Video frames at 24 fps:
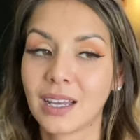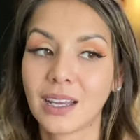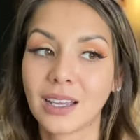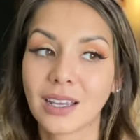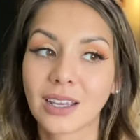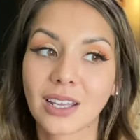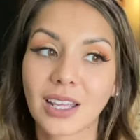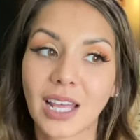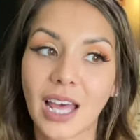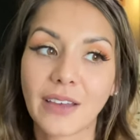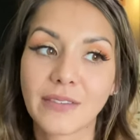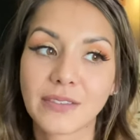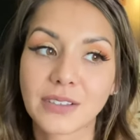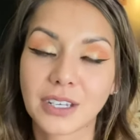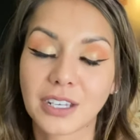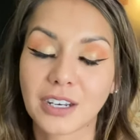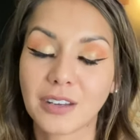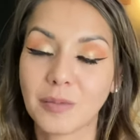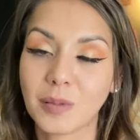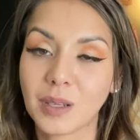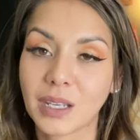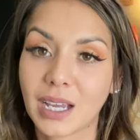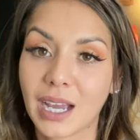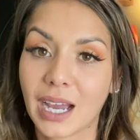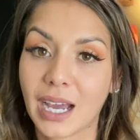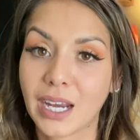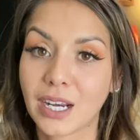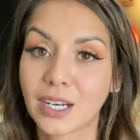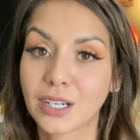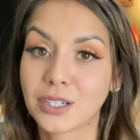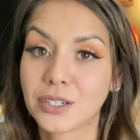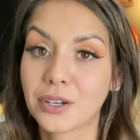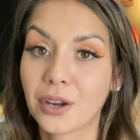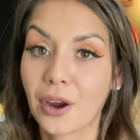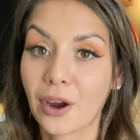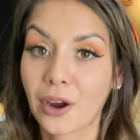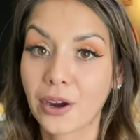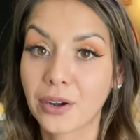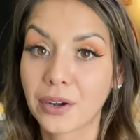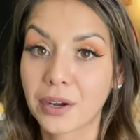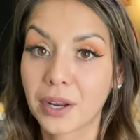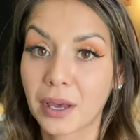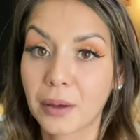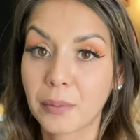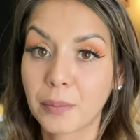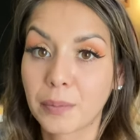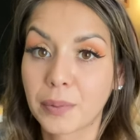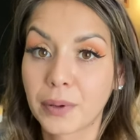your life's gonna be kind of turned
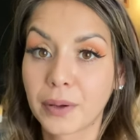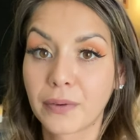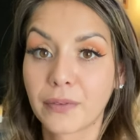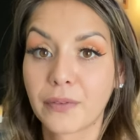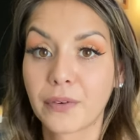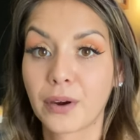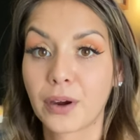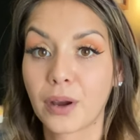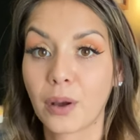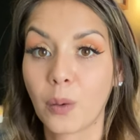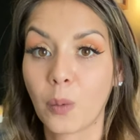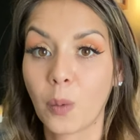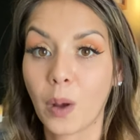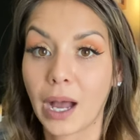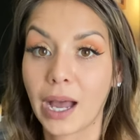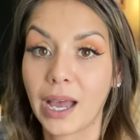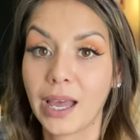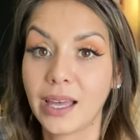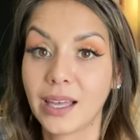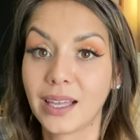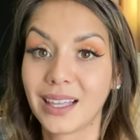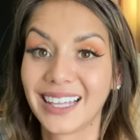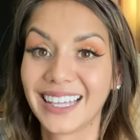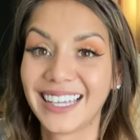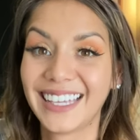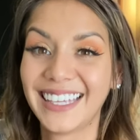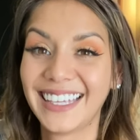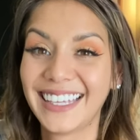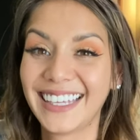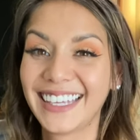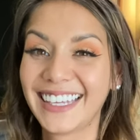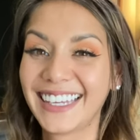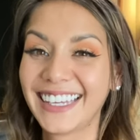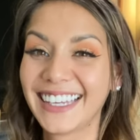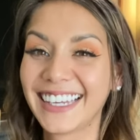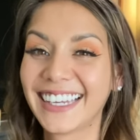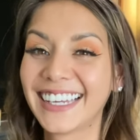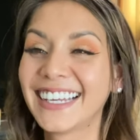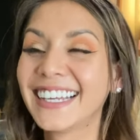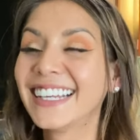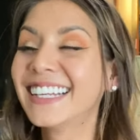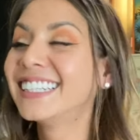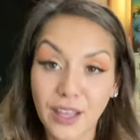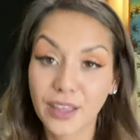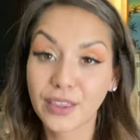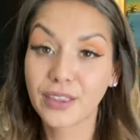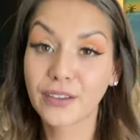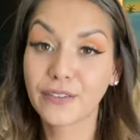up for a while.
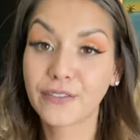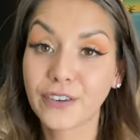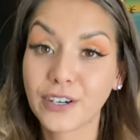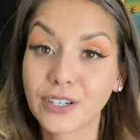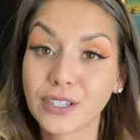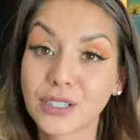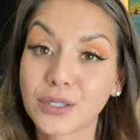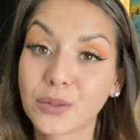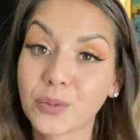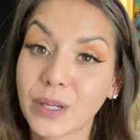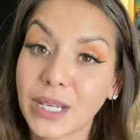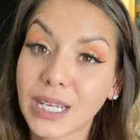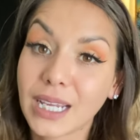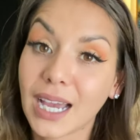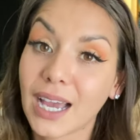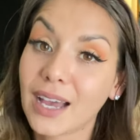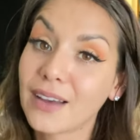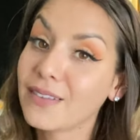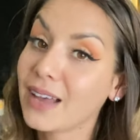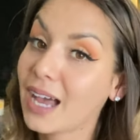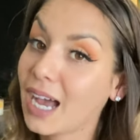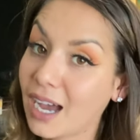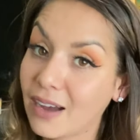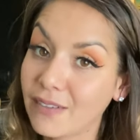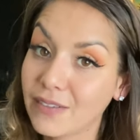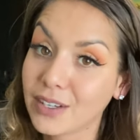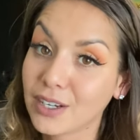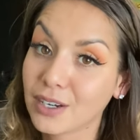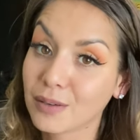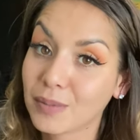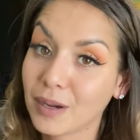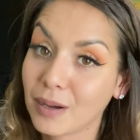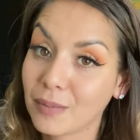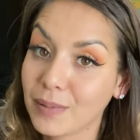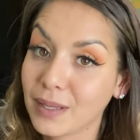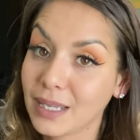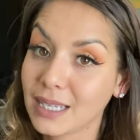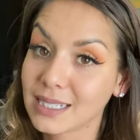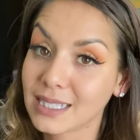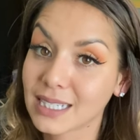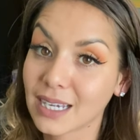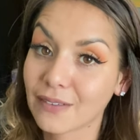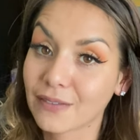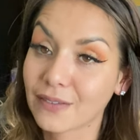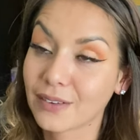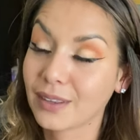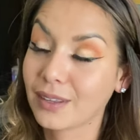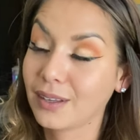The first week of having your puppy is
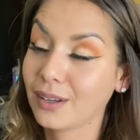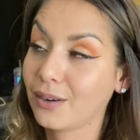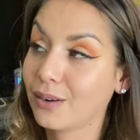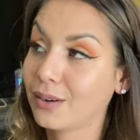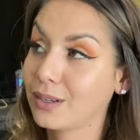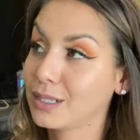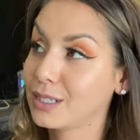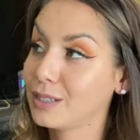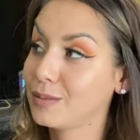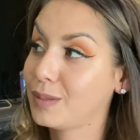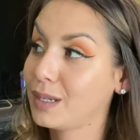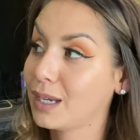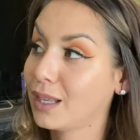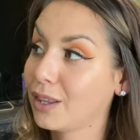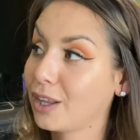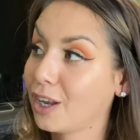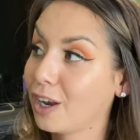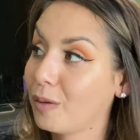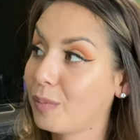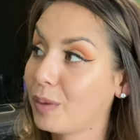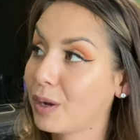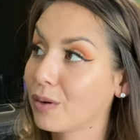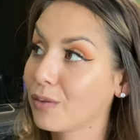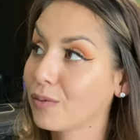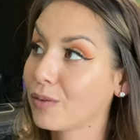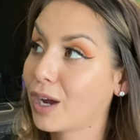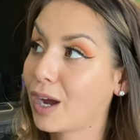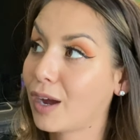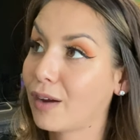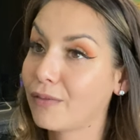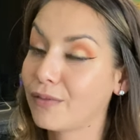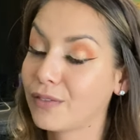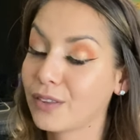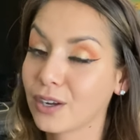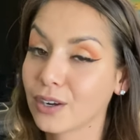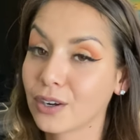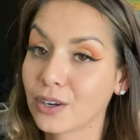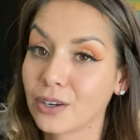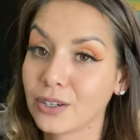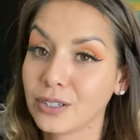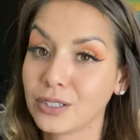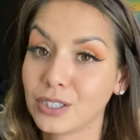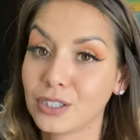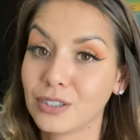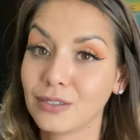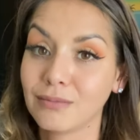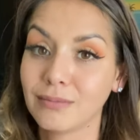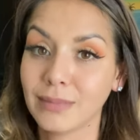definitely going to be a little bit rough. They're
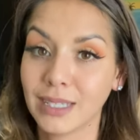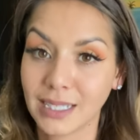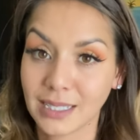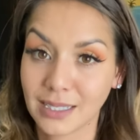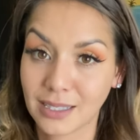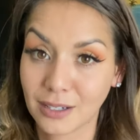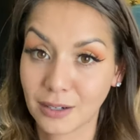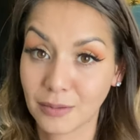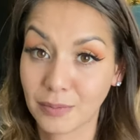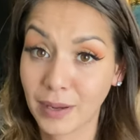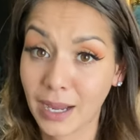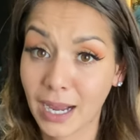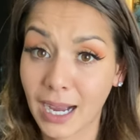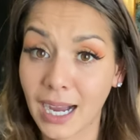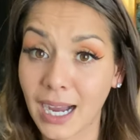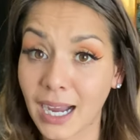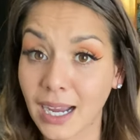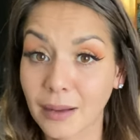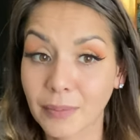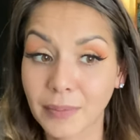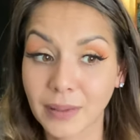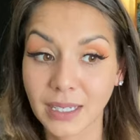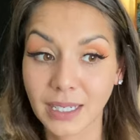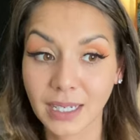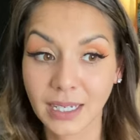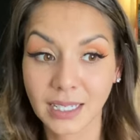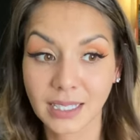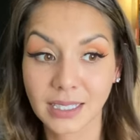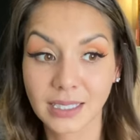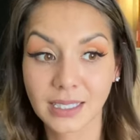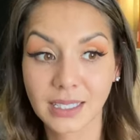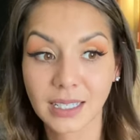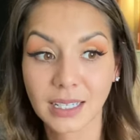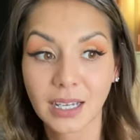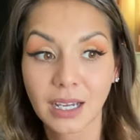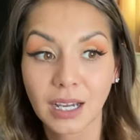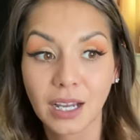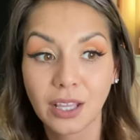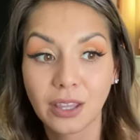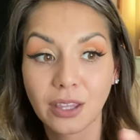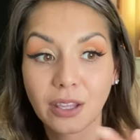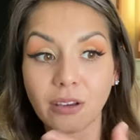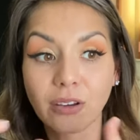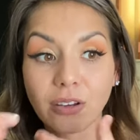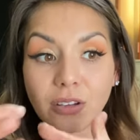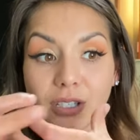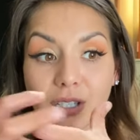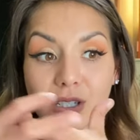going to miss their pack because
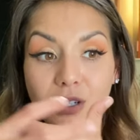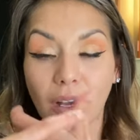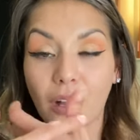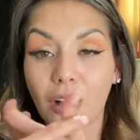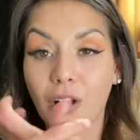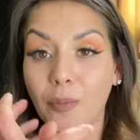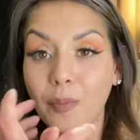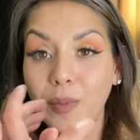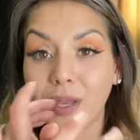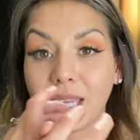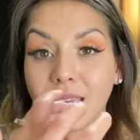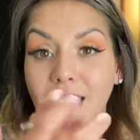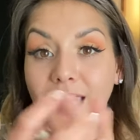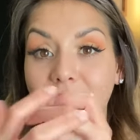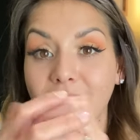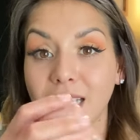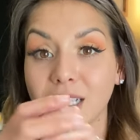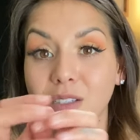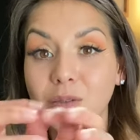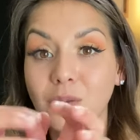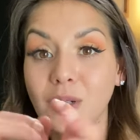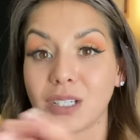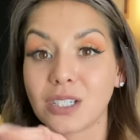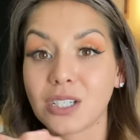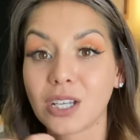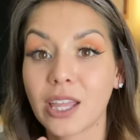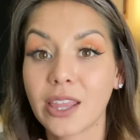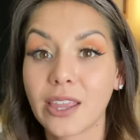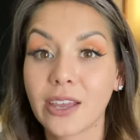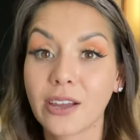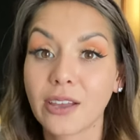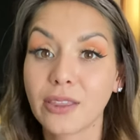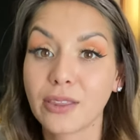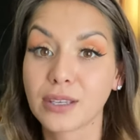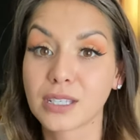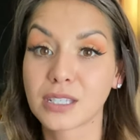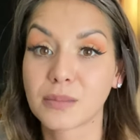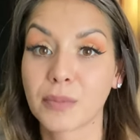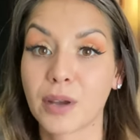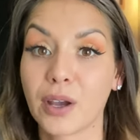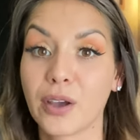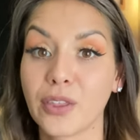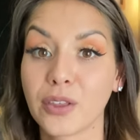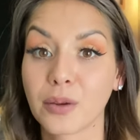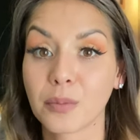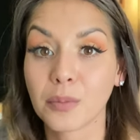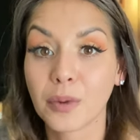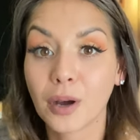they're used to all being next to each other, the smell
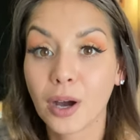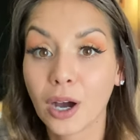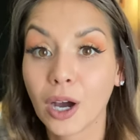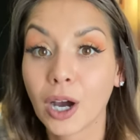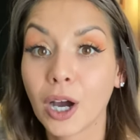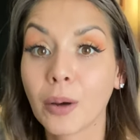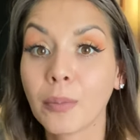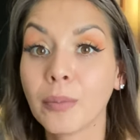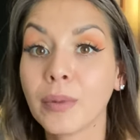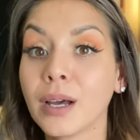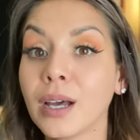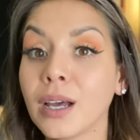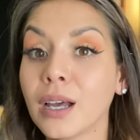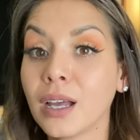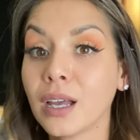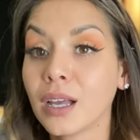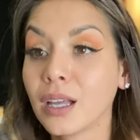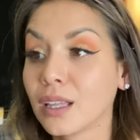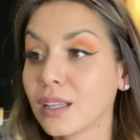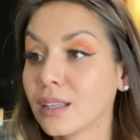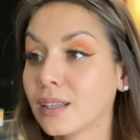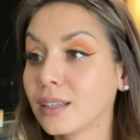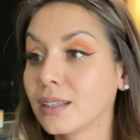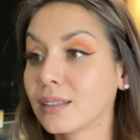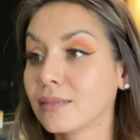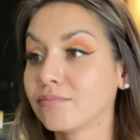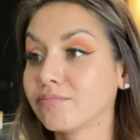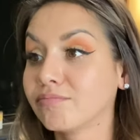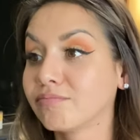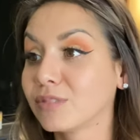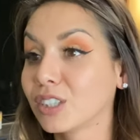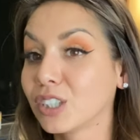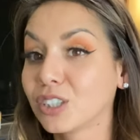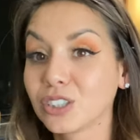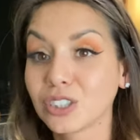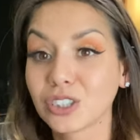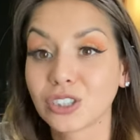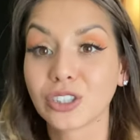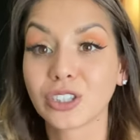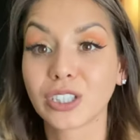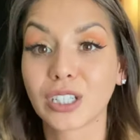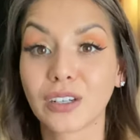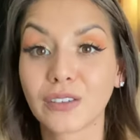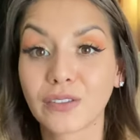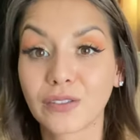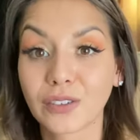of their mom. They're just looking